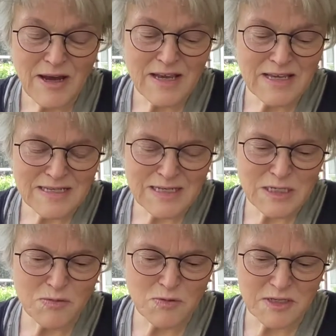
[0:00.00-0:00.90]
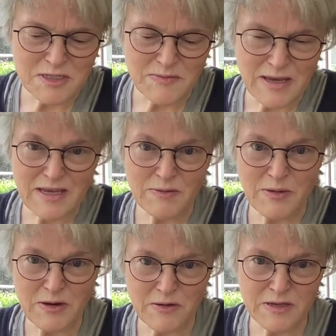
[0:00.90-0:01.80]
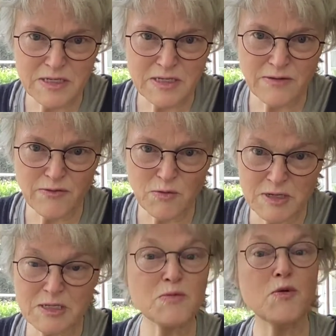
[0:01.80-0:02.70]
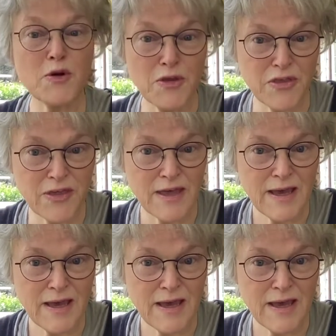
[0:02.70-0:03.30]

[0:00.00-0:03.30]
I guess I just wanted to make an appearance for what it's worth.